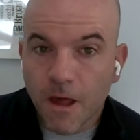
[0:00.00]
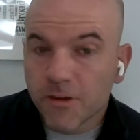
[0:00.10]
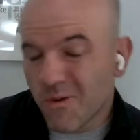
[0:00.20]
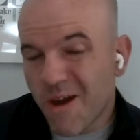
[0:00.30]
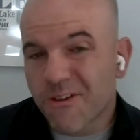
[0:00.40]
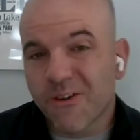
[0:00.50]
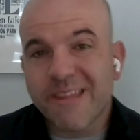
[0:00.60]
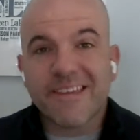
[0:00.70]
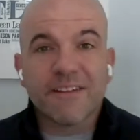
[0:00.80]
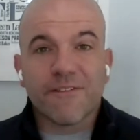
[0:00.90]
So another
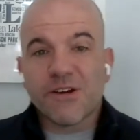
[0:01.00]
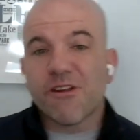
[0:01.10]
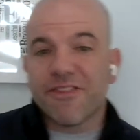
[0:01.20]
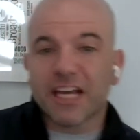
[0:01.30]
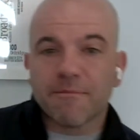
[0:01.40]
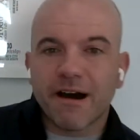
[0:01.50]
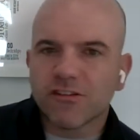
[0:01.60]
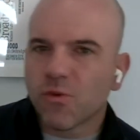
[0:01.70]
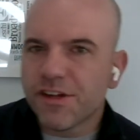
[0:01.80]
great thing for you to think about is